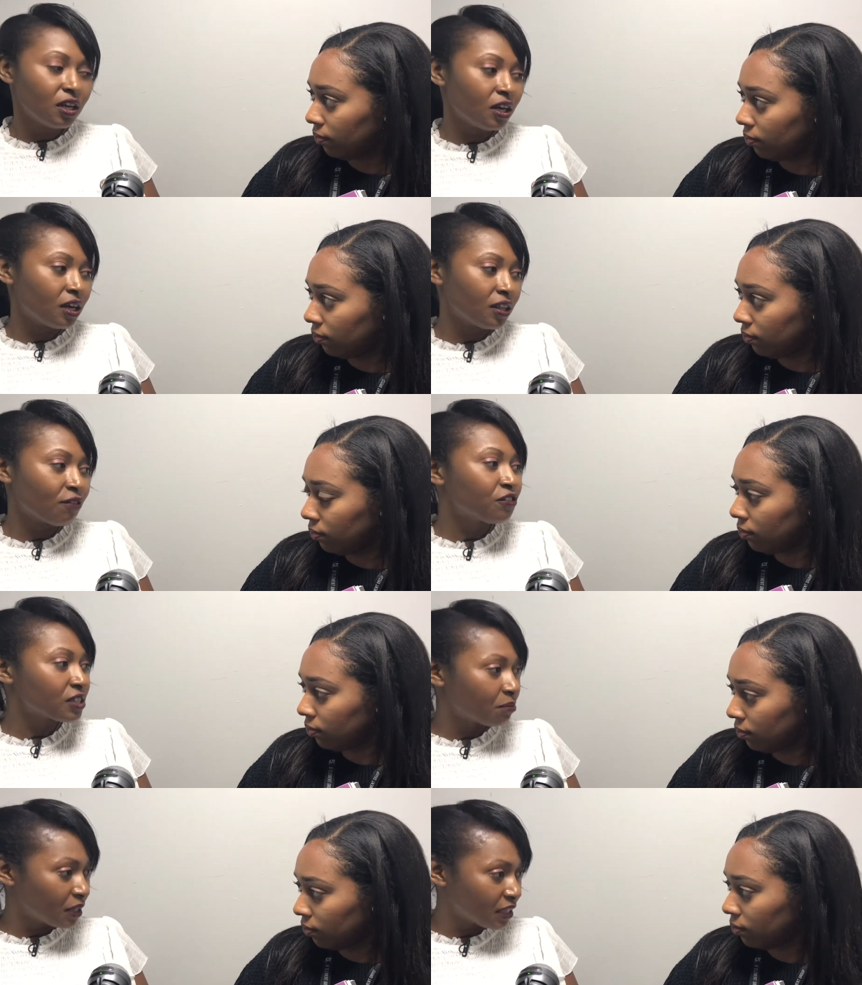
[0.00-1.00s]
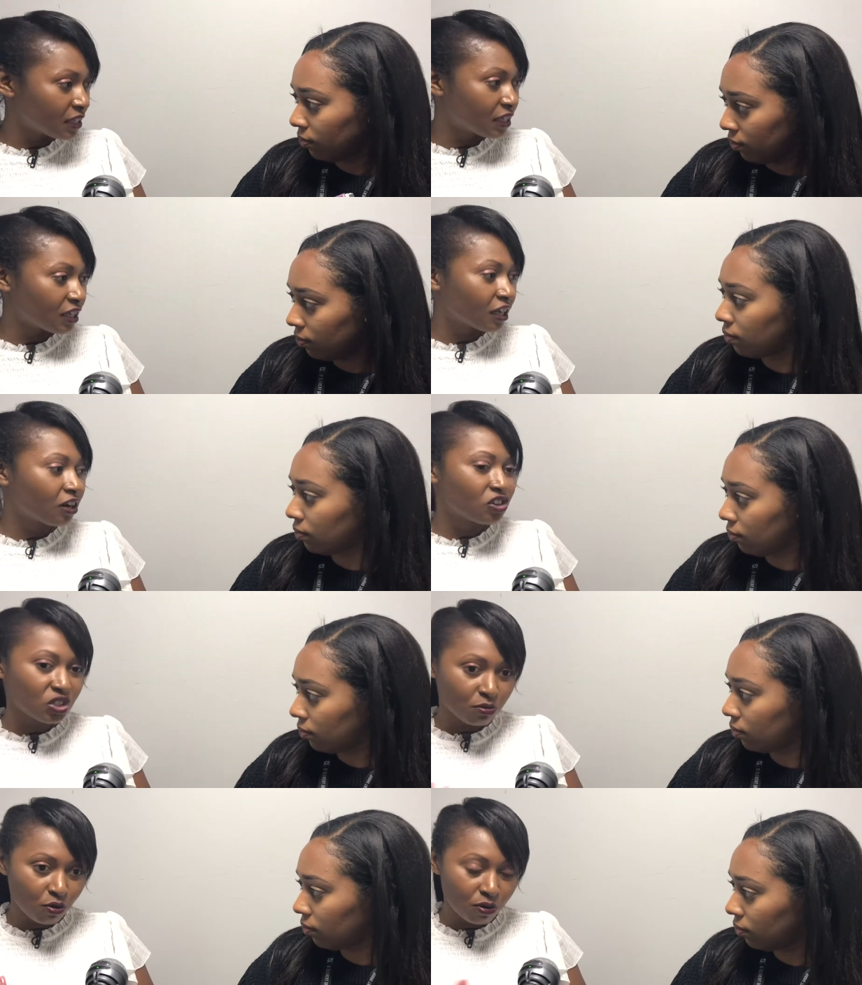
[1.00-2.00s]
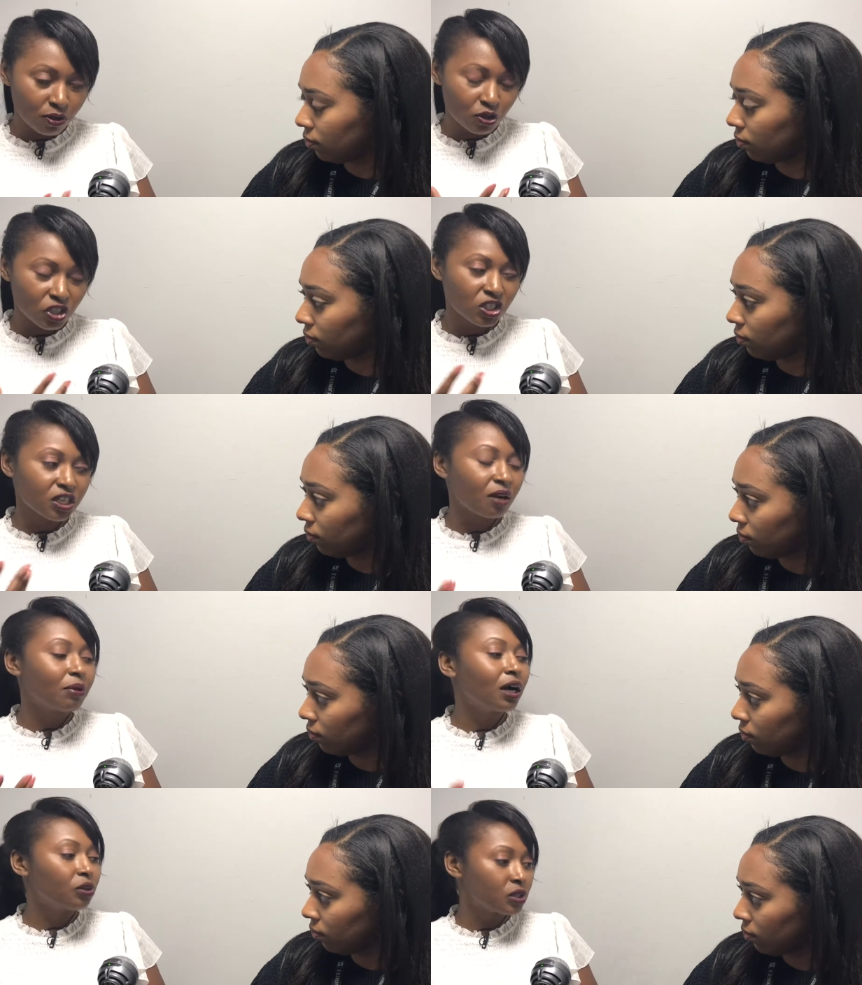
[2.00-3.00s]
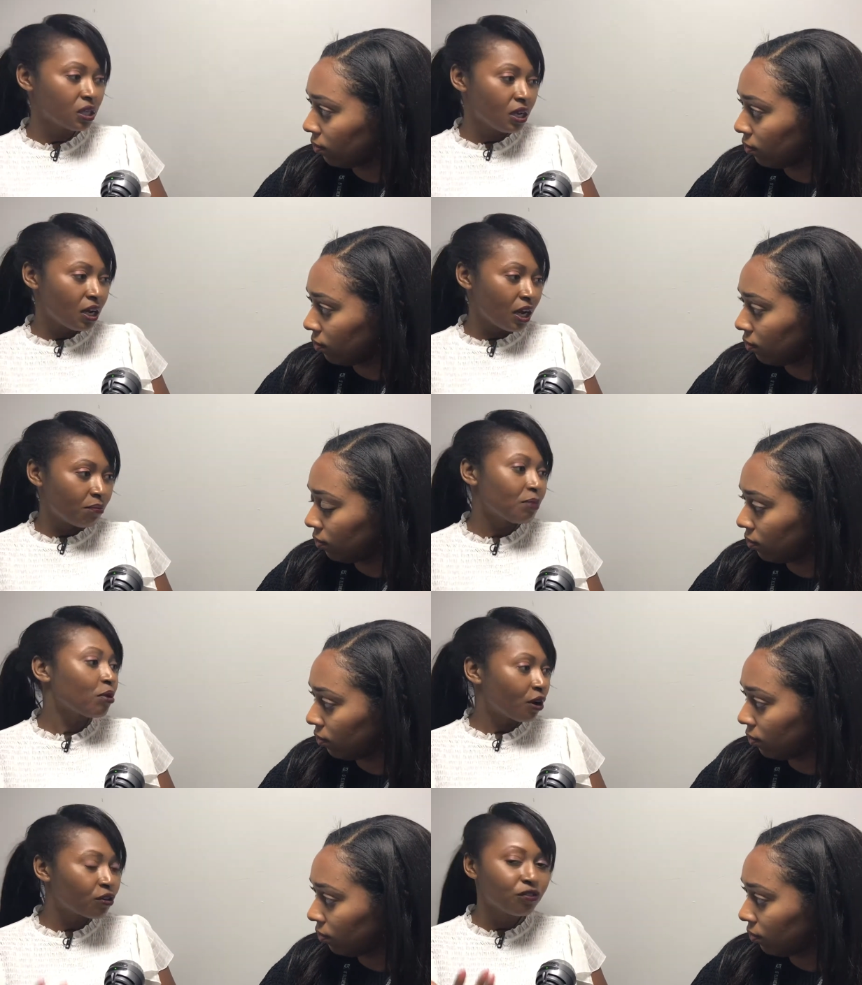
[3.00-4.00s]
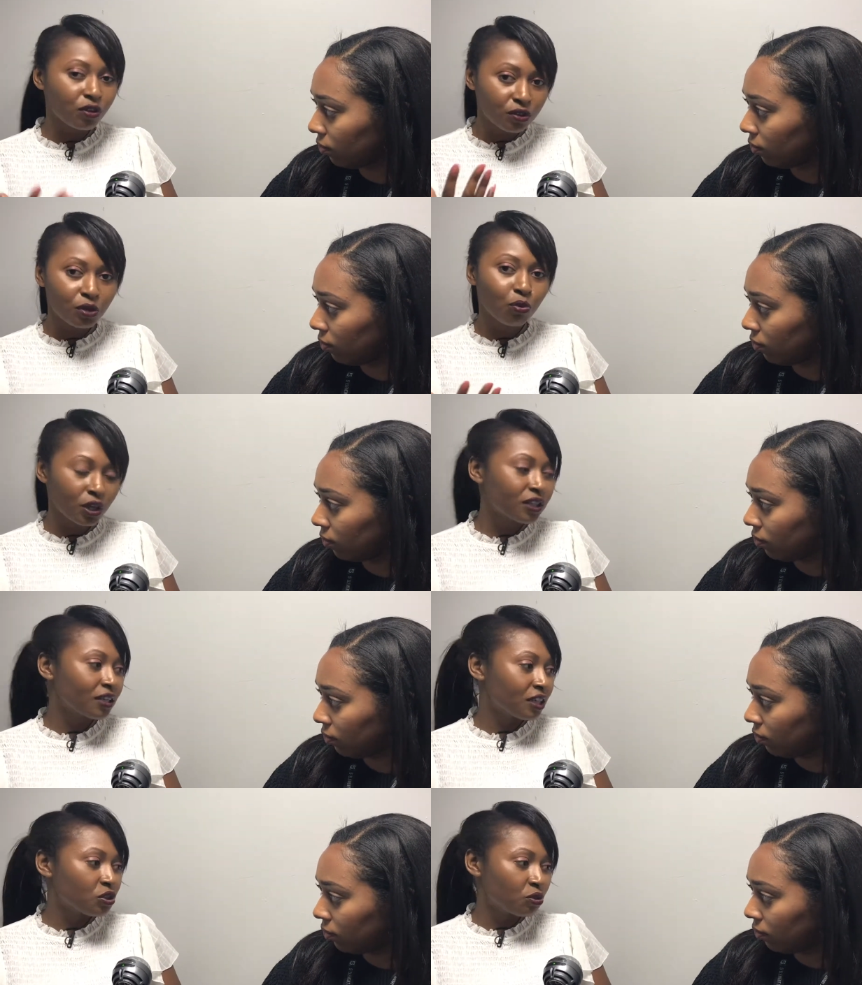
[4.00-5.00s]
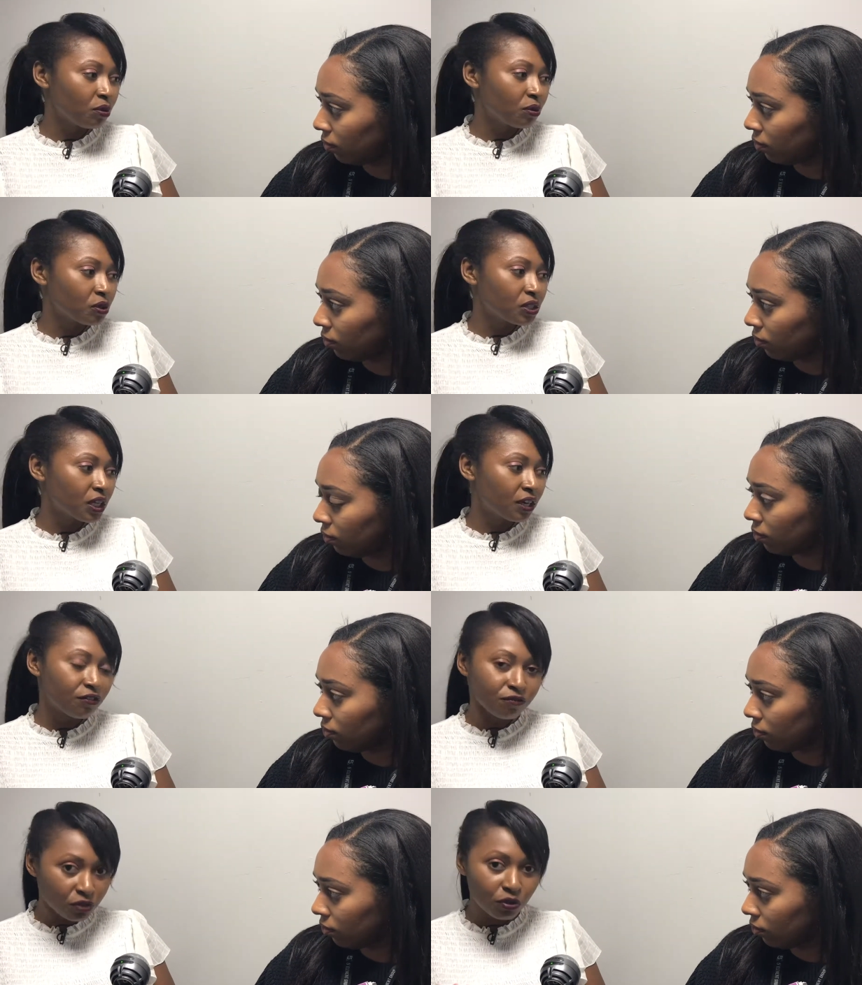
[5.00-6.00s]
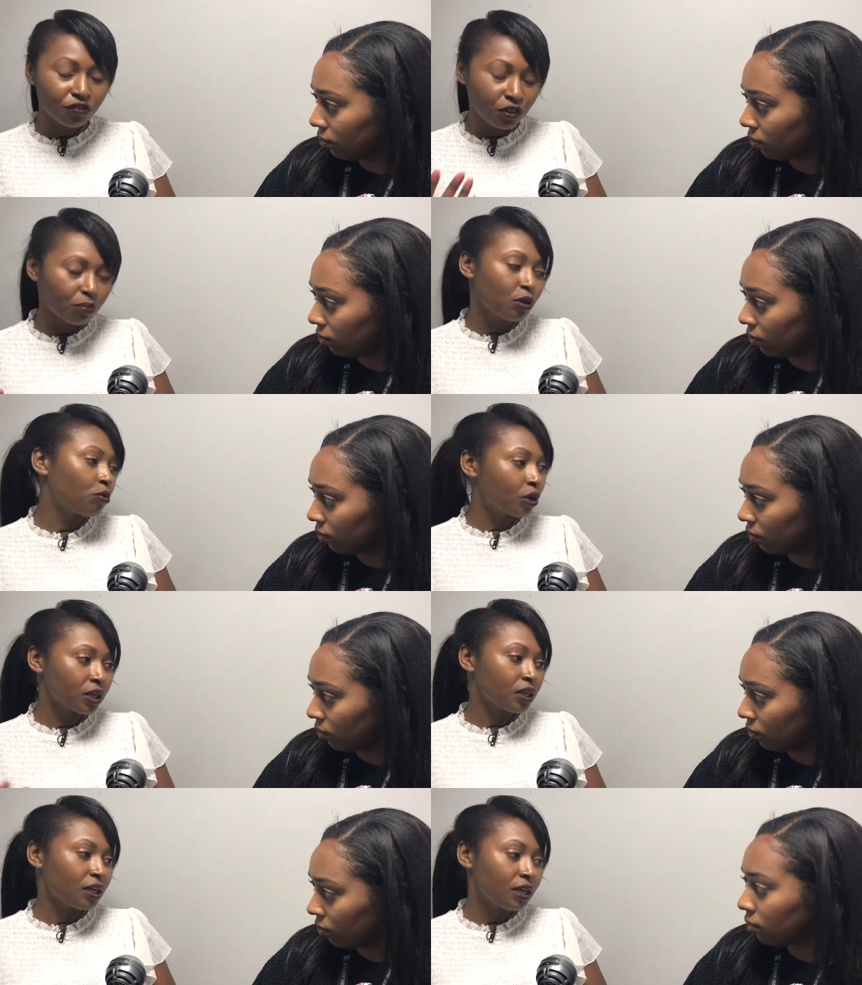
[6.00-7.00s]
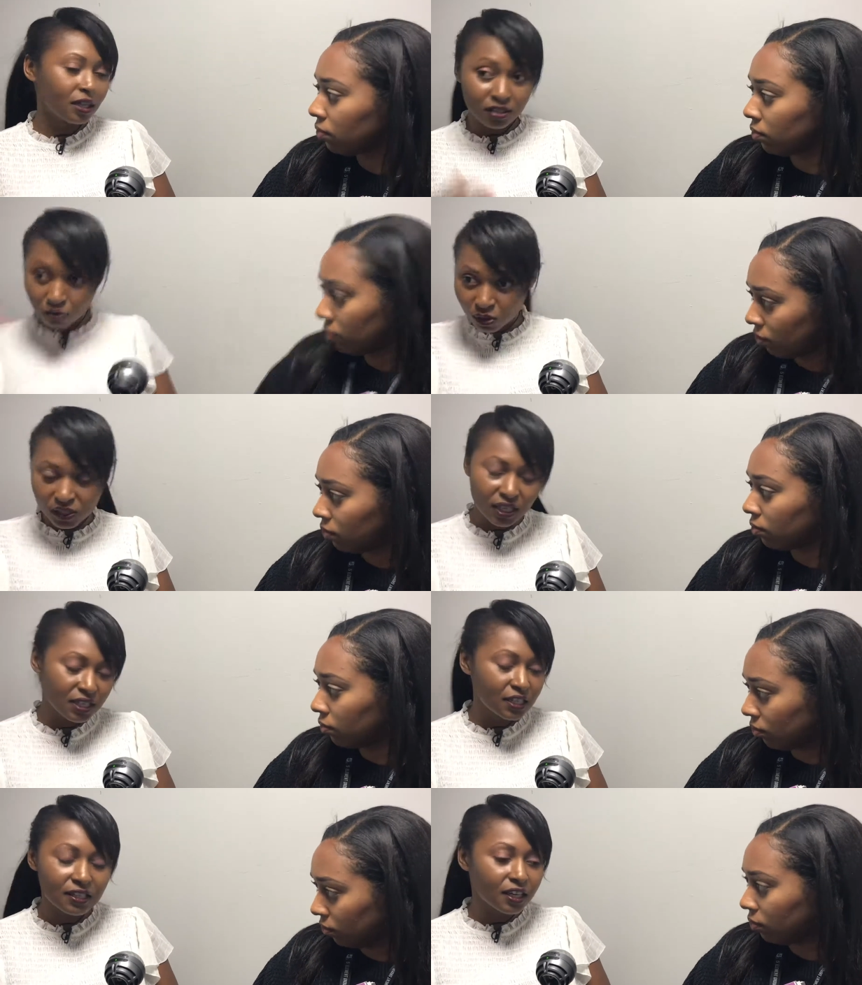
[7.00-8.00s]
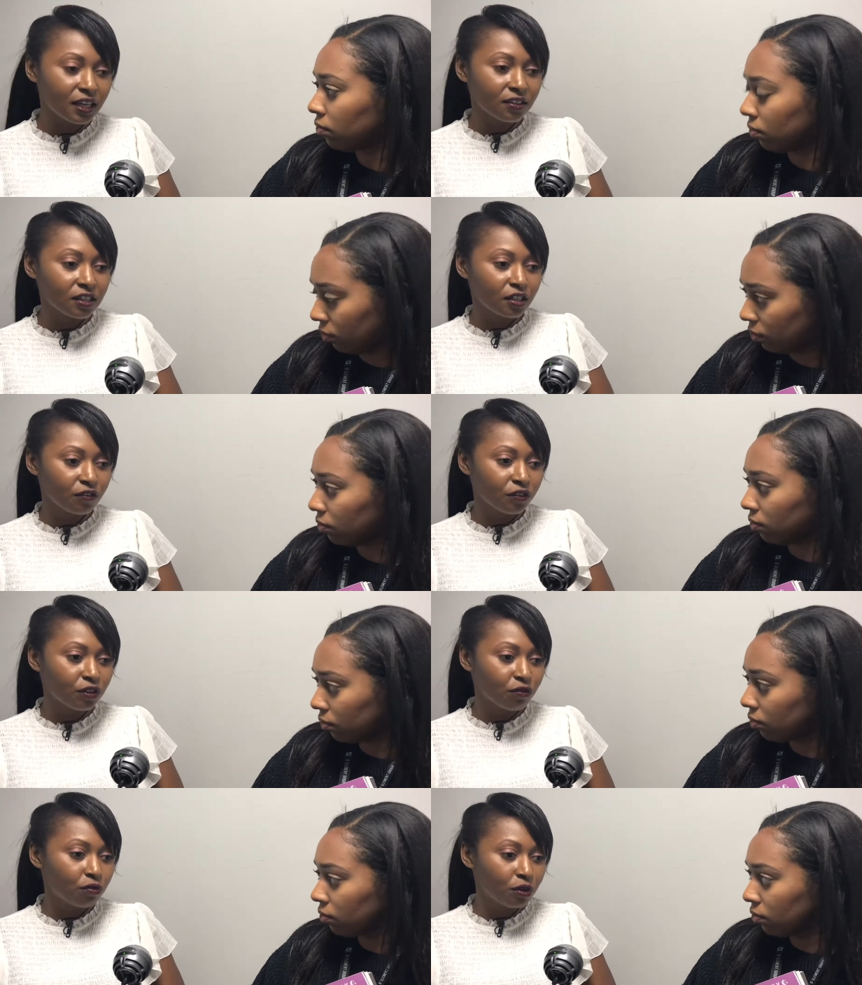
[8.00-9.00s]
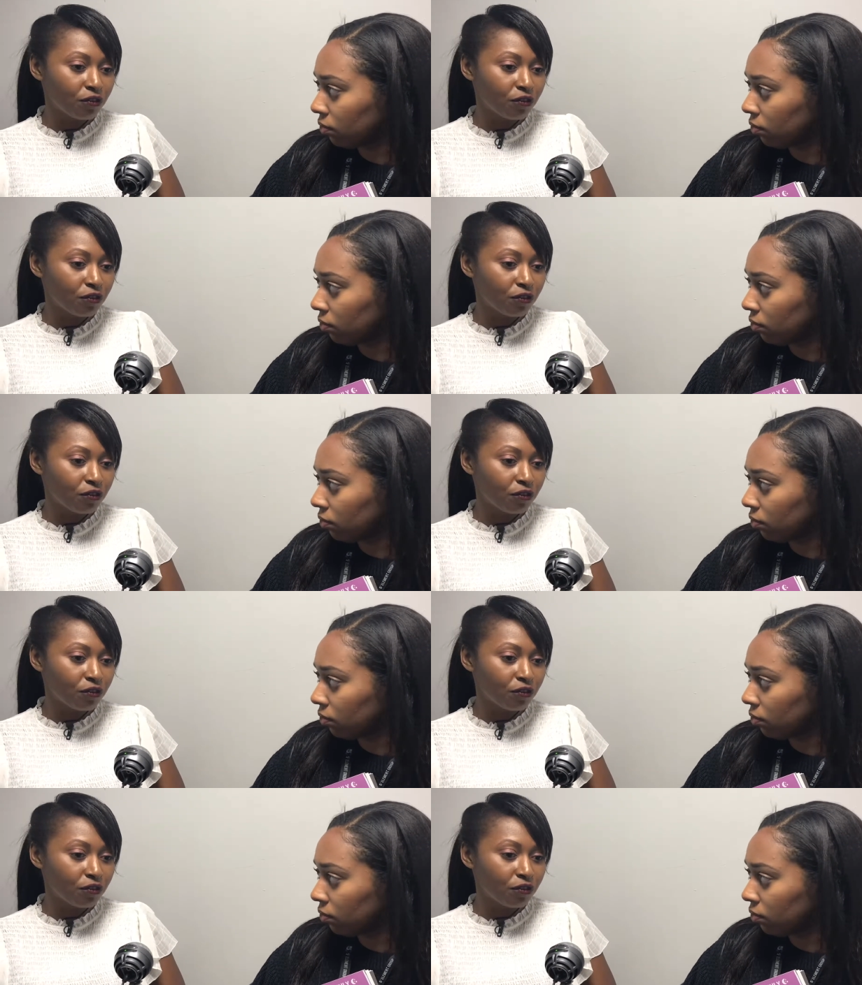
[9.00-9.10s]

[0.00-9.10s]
Speaker 1: uh, that visibility and encouraging more women to actually come out and be proud of the, the work that they are doing because they are doing phenomenal work uh, as it was said in there. I think if you, if you're